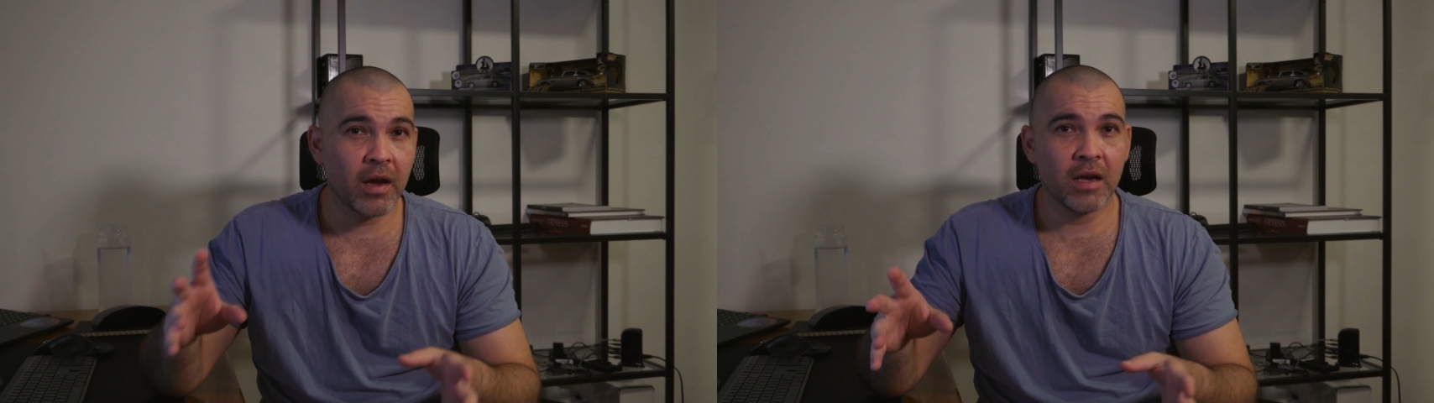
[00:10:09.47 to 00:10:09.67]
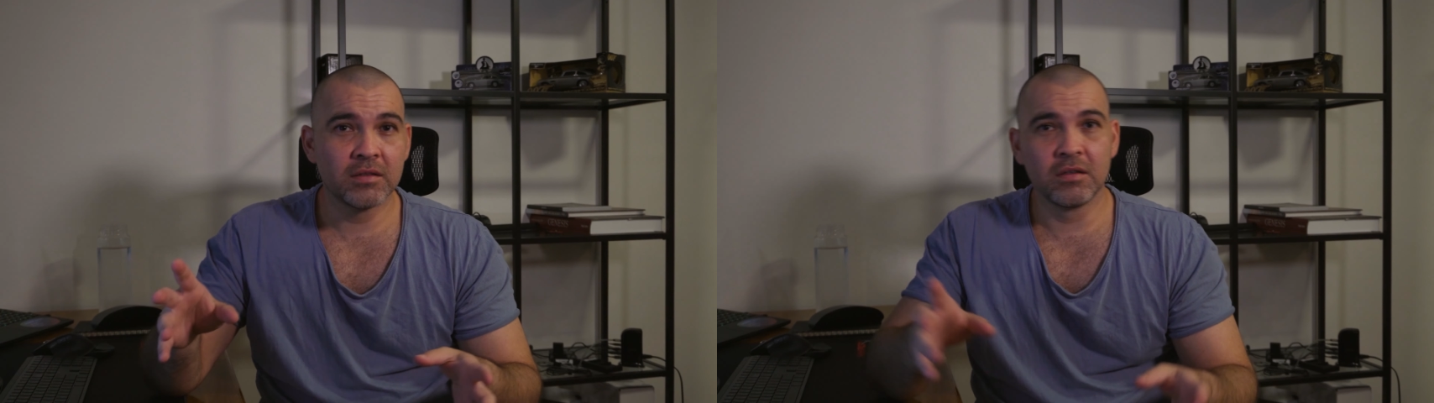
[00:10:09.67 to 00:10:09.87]

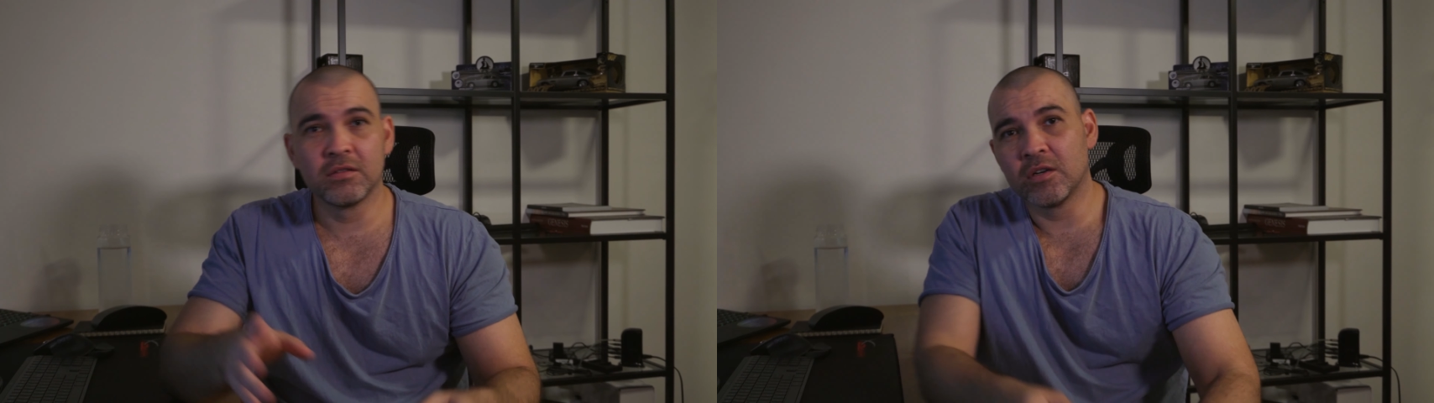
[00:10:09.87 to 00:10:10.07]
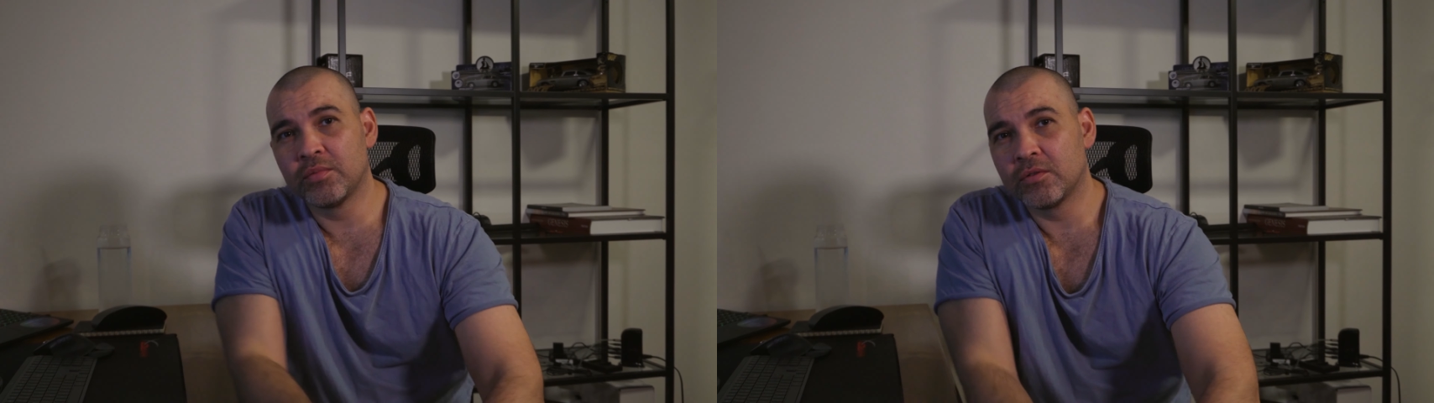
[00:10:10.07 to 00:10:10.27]
As an
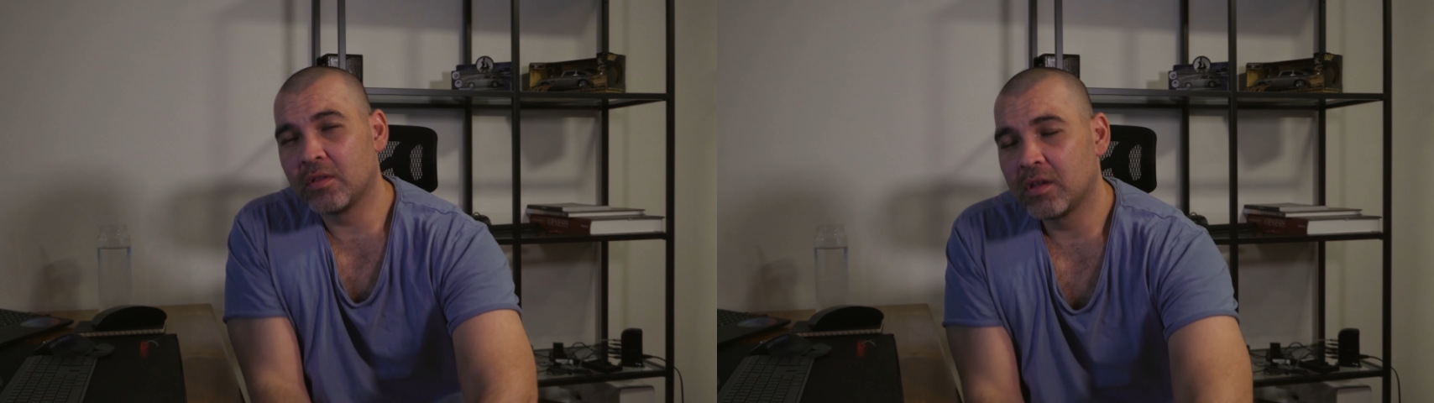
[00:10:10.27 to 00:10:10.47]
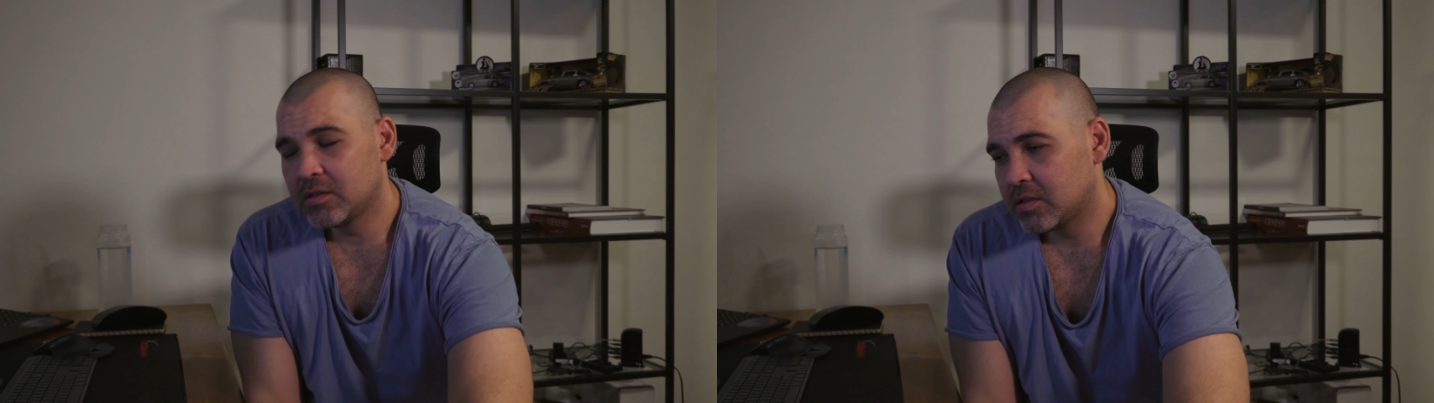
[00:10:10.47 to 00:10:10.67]
example,
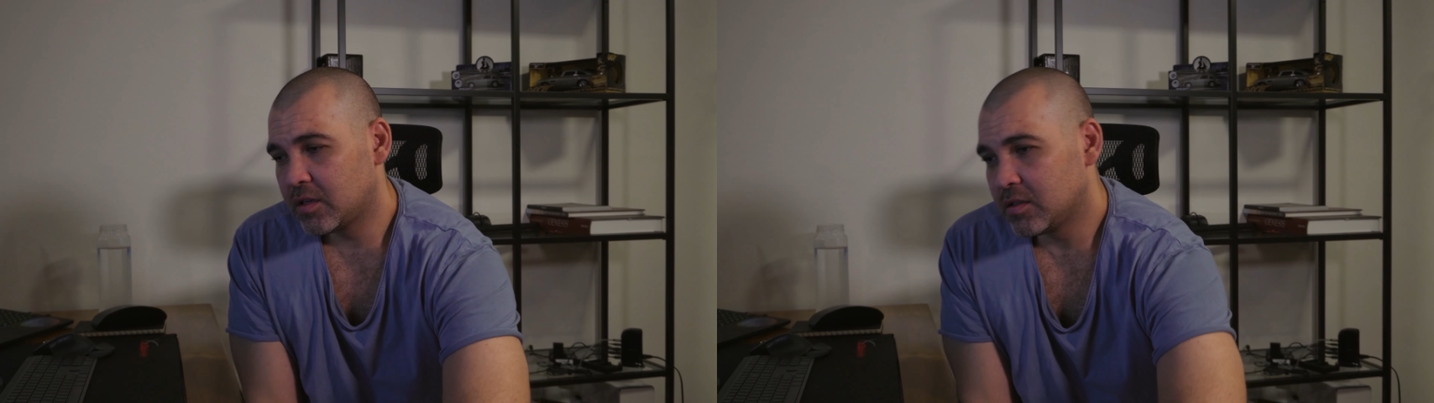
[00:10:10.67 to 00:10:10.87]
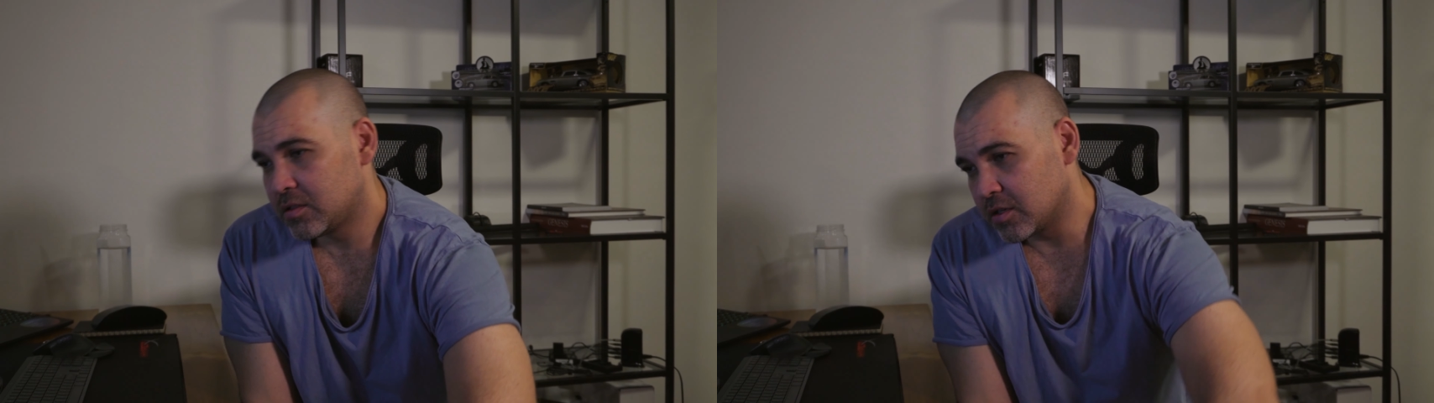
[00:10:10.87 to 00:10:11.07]
this
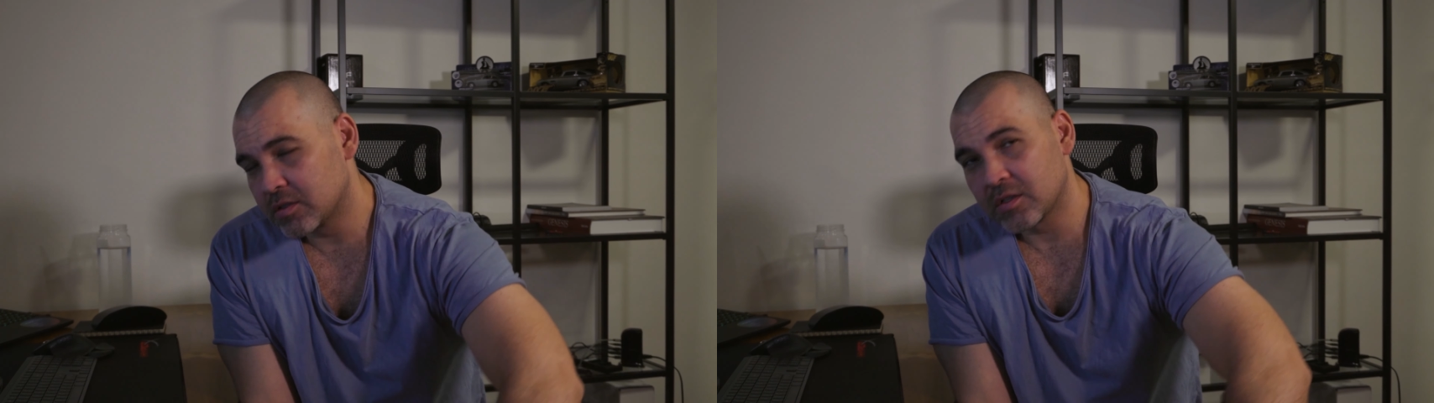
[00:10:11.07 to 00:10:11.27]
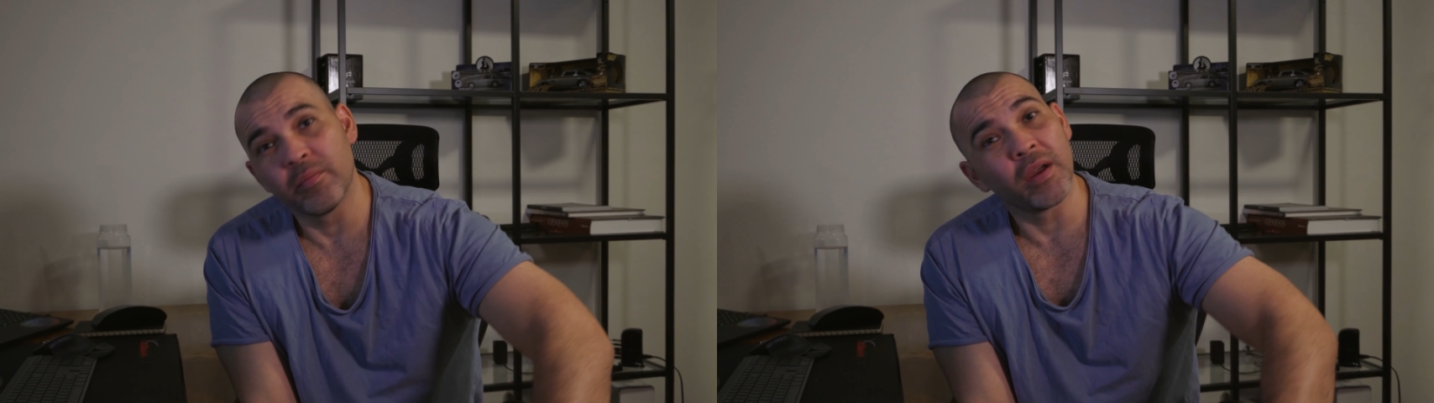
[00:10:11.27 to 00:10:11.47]
is
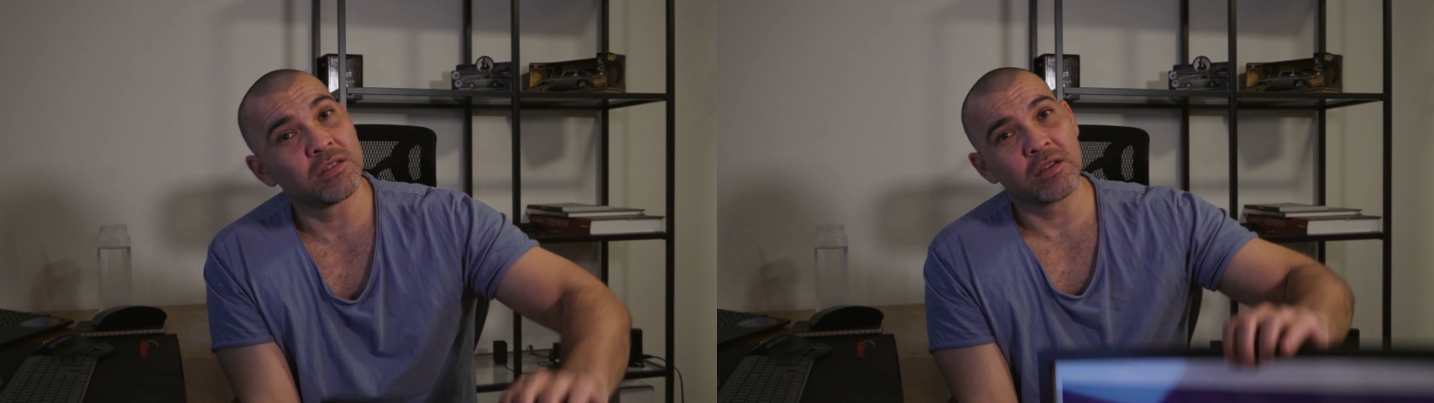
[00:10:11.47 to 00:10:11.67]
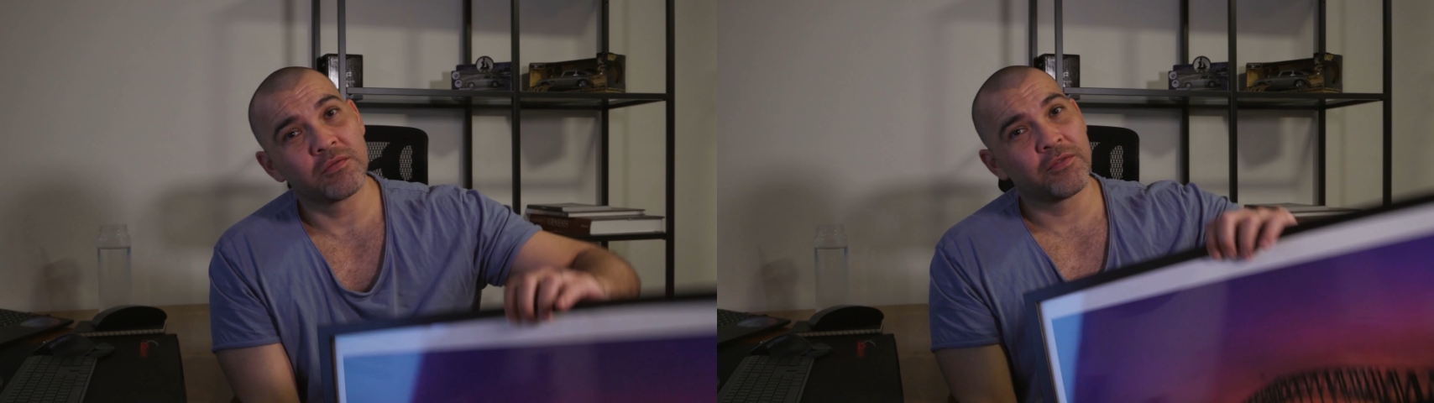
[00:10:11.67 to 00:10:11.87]
just a
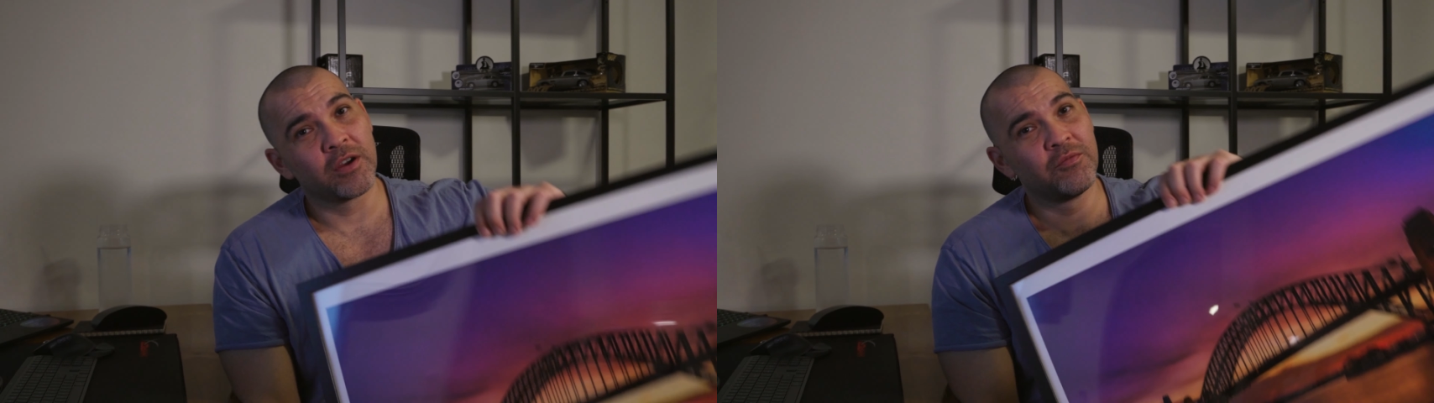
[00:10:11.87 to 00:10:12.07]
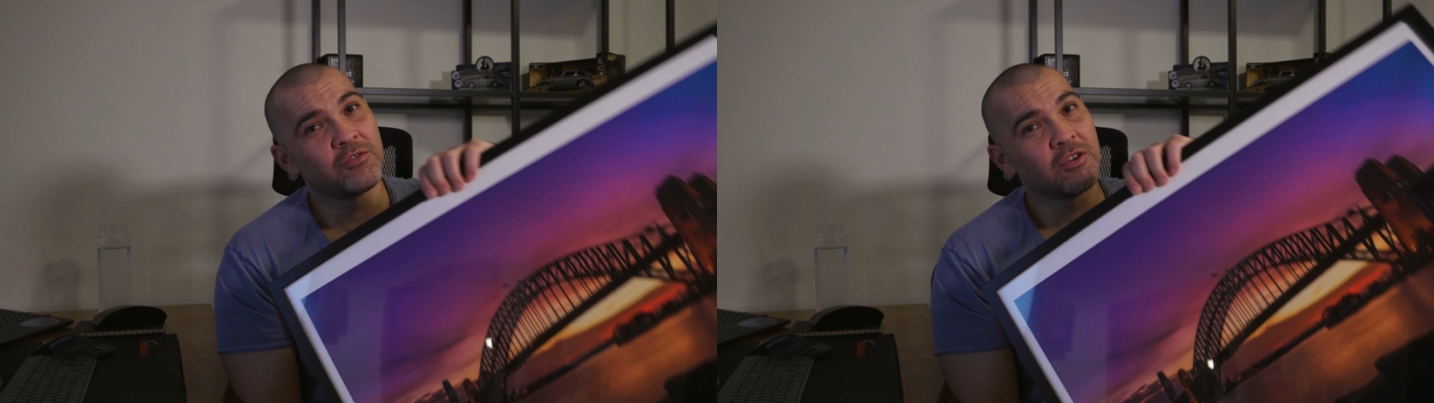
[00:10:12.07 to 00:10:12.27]
basic
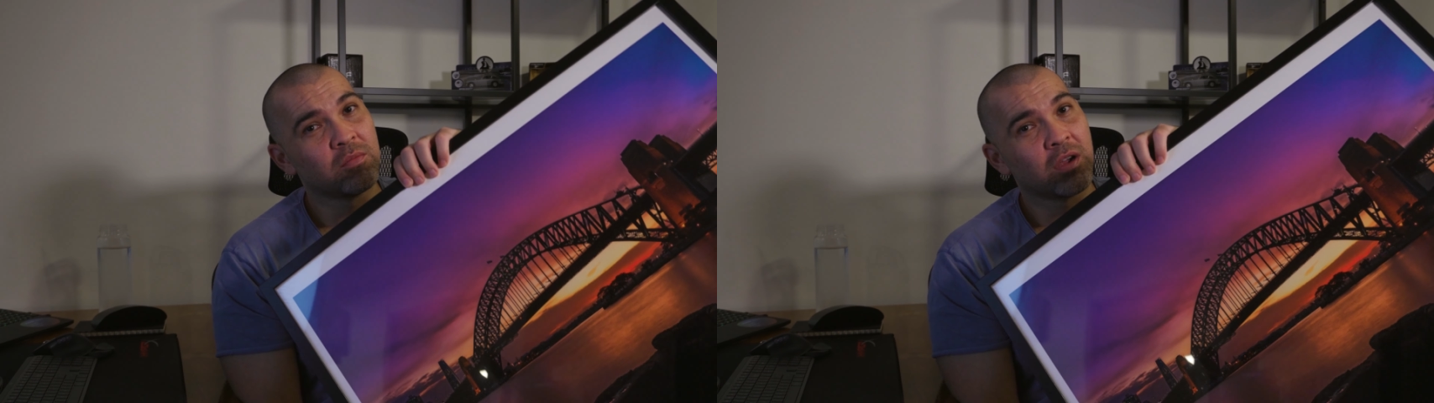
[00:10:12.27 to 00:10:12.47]
frame from